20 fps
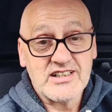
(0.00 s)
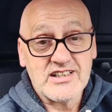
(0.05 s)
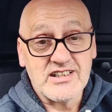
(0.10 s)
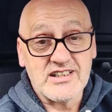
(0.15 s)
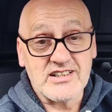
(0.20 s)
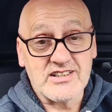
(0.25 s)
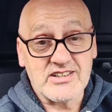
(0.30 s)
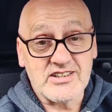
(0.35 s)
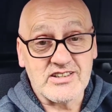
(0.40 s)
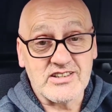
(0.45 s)

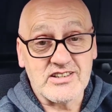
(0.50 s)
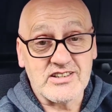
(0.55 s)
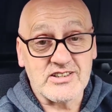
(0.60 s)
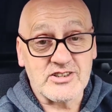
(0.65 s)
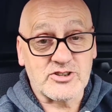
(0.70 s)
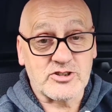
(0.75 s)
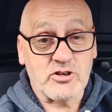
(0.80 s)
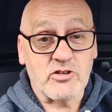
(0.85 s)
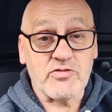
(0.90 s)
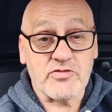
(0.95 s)
And
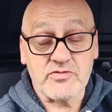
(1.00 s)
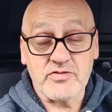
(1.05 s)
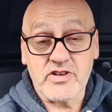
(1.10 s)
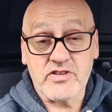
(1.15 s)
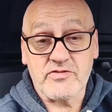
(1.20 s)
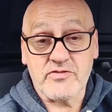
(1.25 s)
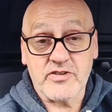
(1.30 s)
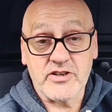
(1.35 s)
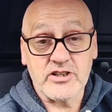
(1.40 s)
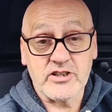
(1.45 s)
it's often a
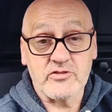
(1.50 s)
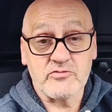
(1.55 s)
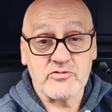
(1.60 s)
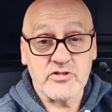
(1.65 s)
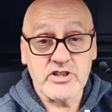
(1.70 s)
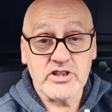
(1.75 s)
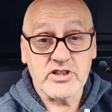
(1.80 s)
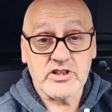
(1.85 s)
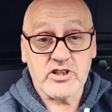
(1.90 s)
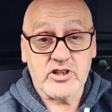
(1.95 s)
thing of
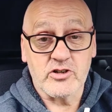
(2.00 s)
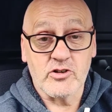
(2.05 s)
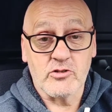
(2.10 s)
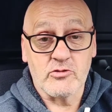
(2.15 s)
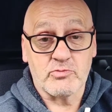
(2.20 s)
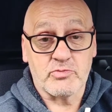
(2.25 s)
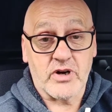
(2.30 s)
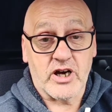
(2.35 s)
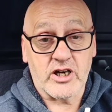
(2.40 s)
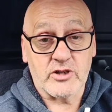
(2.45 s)
ridicule
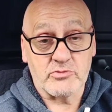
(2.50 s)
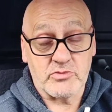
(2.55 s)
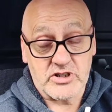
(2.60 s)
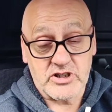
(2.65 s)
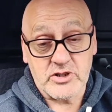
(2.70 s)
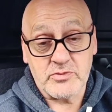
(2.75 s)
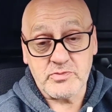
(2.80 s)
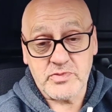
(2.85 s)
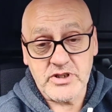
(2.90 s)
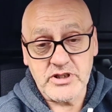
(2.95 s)
by
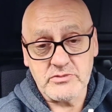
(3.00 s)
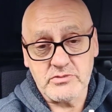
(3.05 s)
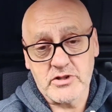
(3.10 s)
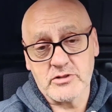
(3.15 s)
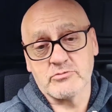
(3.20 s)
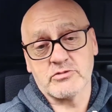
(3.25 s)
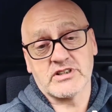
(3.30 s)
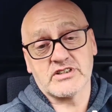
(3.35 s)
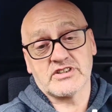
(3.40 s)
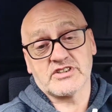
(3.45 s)
many people
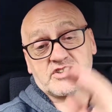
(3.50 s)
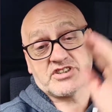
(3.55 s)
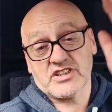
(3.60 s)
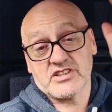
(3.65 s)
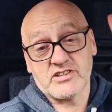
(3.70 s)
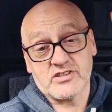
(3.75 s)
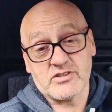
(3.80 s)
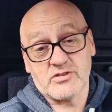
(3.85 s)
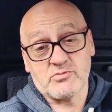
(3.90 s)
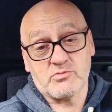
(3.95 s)
when you
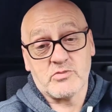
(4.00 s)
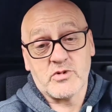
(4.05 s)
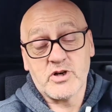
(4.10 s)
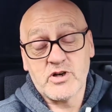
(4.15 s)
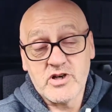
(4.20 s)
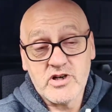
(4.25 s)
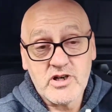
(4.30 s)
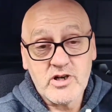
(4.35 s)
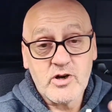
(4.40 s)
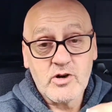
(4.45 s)
see them
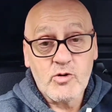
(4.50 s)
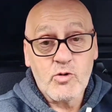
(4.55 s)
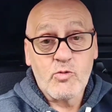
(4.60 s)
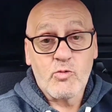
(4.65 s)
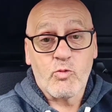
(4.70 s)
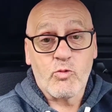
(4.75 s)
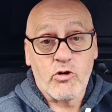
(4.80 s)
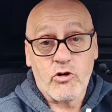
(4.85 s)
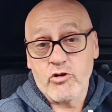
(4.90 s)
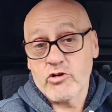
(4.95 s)

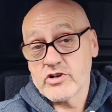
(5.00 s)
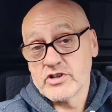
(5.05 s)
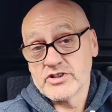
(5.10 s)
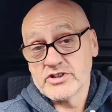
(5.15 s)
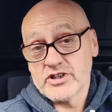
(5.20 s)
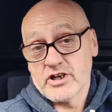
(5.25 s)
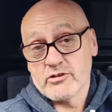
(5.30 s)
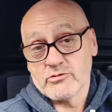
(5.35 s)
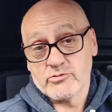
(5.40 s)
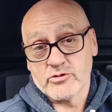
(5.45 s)
walking
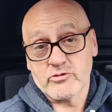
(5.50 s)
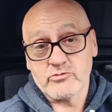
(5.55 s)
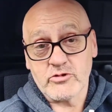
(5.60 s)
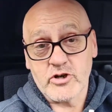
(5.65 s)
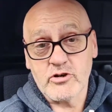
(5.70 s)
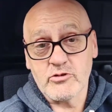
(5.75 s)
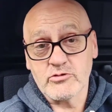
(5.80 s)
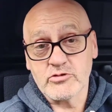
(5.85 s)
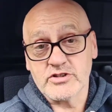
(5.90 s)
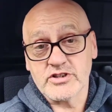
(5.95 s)
down the
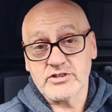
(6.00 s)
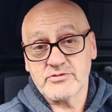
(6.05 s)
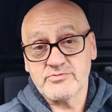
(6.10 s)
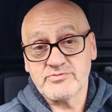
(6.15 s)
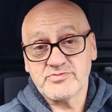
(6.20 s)
road.